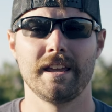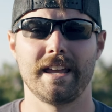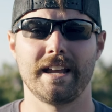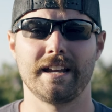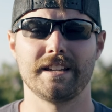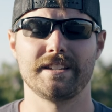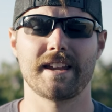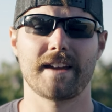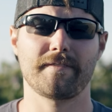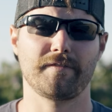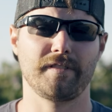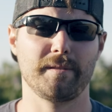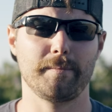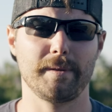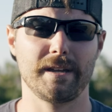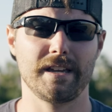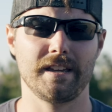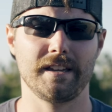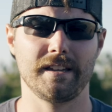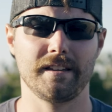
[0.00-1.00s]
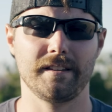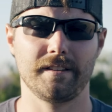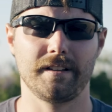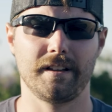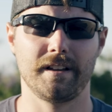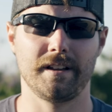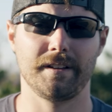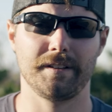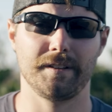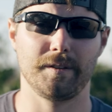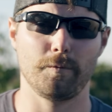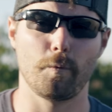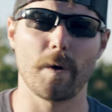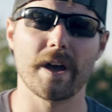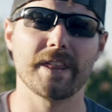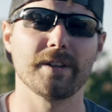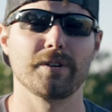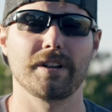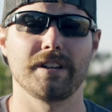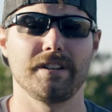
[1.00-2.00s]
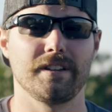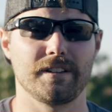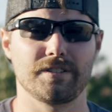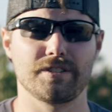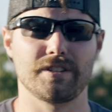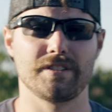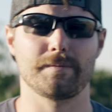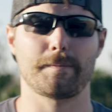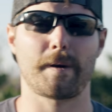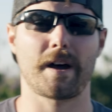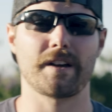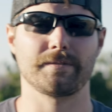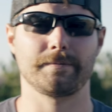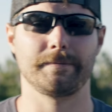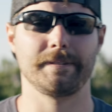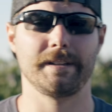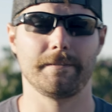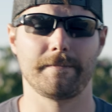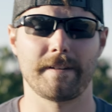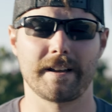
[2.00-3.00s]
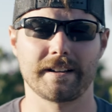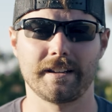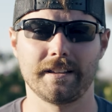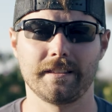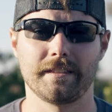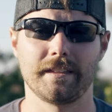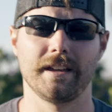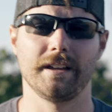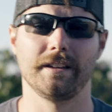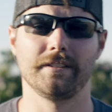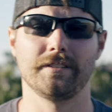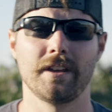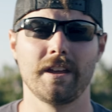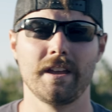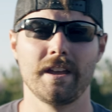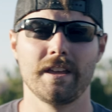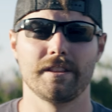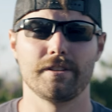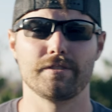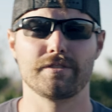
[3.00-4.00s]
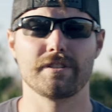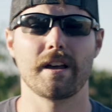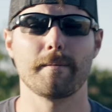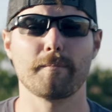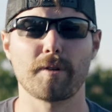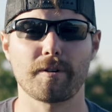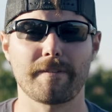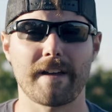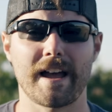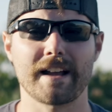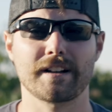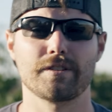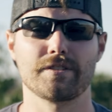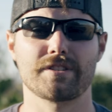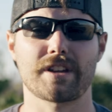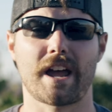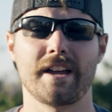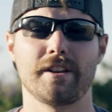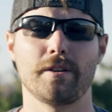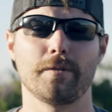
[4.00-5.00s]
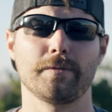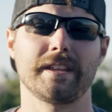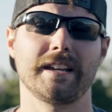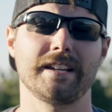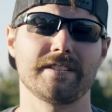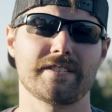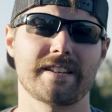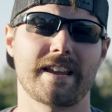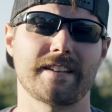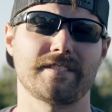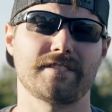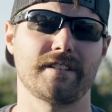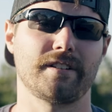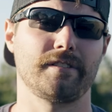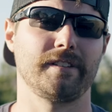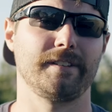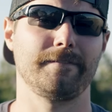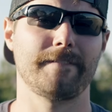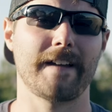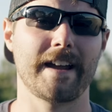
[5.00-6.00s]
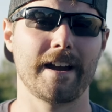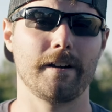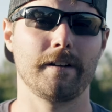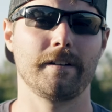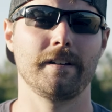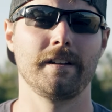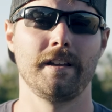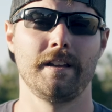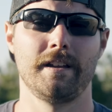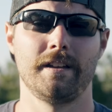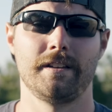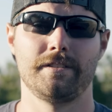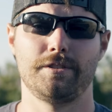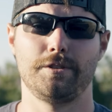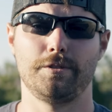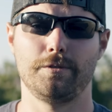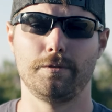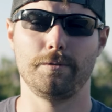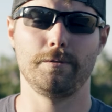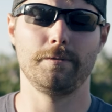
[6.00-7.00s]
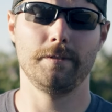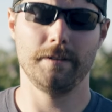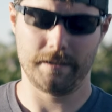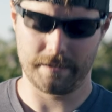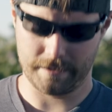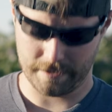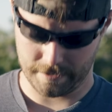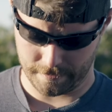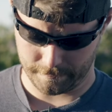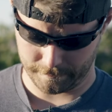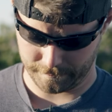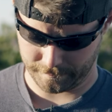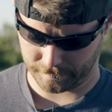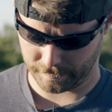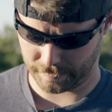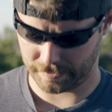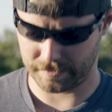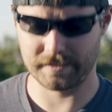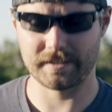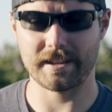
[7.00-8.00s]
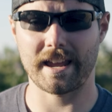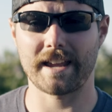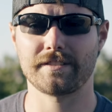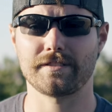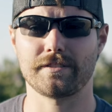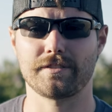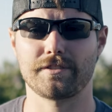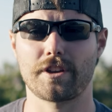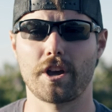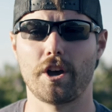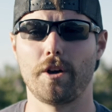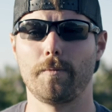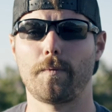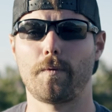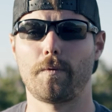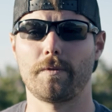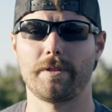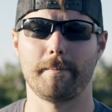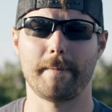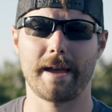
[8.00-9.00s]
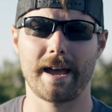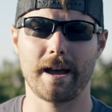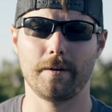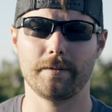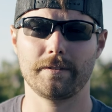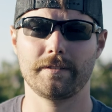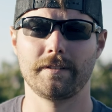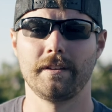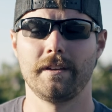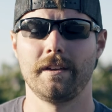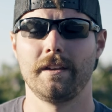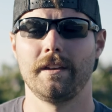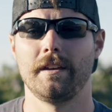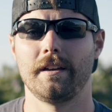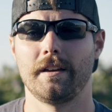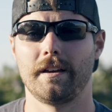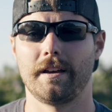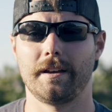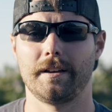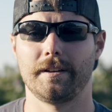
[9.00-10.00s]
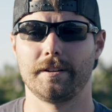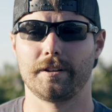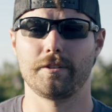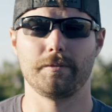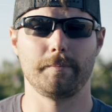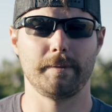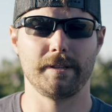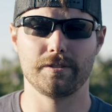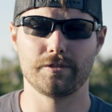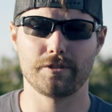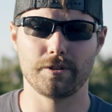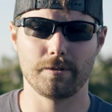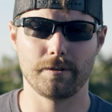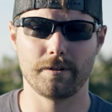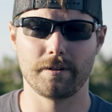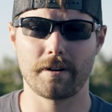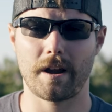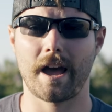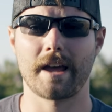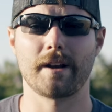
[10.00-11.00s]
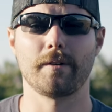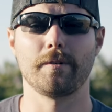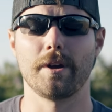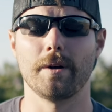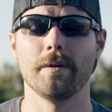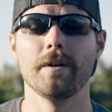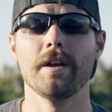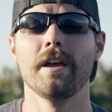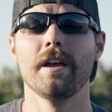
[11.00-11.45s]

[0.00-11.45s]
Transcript: It could definitely be weather conditions possibly affecting things. There's a number of factors. I don't think it's necessarily fair to say it's the scope or the mount. It could be the shooter, I don't know.